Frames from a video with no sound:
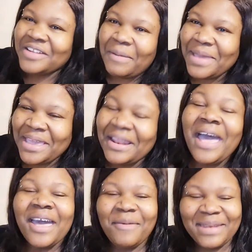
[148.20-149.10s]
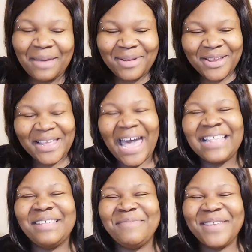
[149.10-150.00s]
I mean? Comment down below,
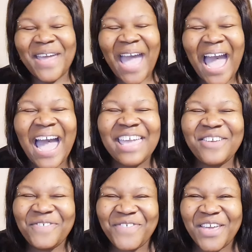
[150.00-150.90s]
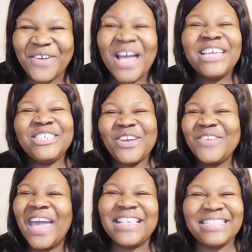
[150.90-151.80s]
guys. Let me know how you feel. Show
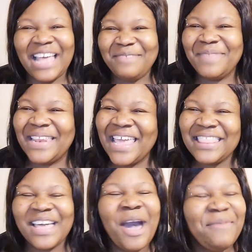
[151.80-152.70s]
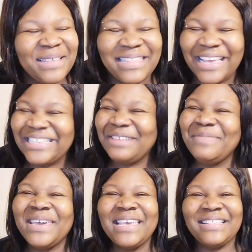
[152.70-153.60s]
your excitement in the comment section
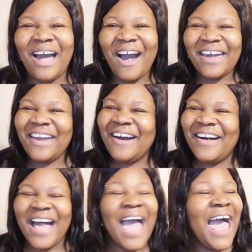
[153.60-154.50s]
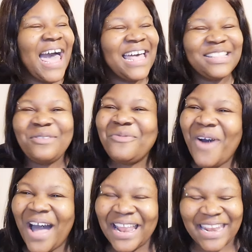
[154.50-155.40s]
because our girl has
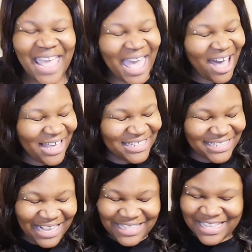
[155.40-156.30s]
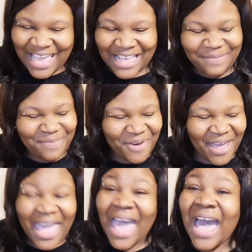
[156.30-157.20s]
won. Our sexy ass
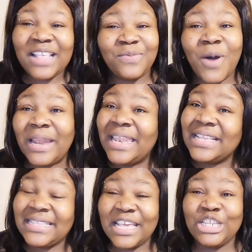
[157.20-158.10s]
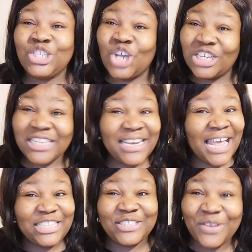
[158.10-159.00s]
boy has won. Listen, Josh in
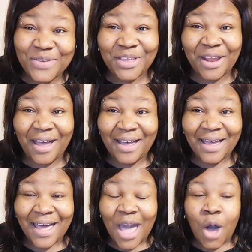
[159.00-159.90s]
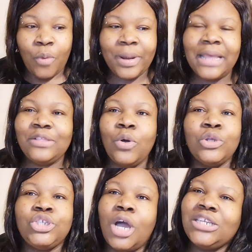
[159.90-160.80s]
that suit, you know? When I
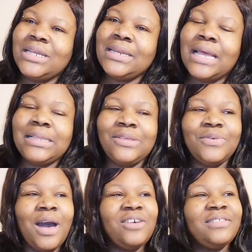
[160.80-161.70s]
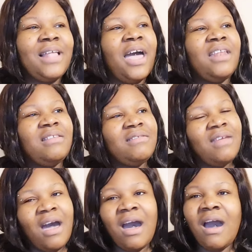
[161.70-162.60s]
saw Josh in that suit, I was like,
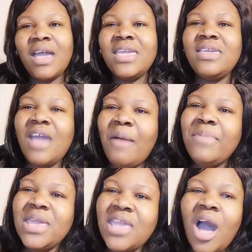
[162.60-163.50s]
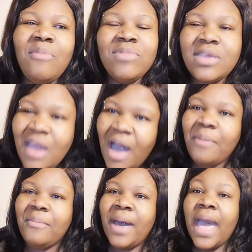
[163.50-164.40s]
nah, yummy, yum,
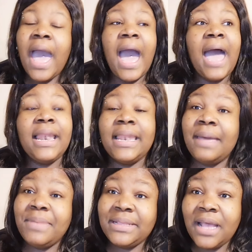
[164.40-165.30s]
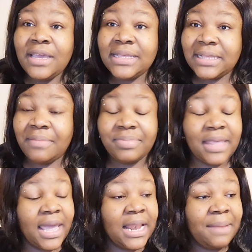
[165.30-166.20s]
yum. And let me tell you
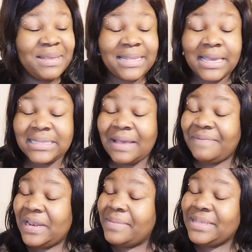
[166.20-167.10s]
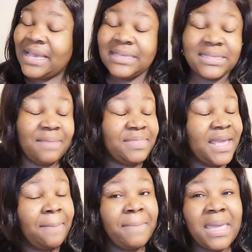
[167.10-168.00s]
something.
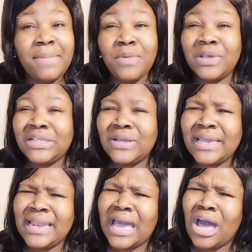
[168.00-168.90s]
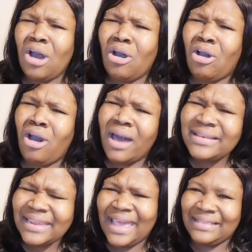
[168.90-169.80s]
Mimi was looking like a
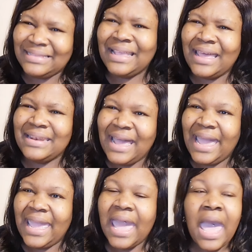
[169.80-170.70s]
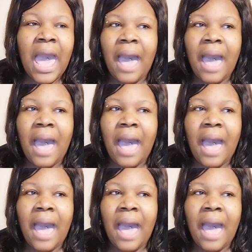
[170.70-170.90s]
goddess tonight.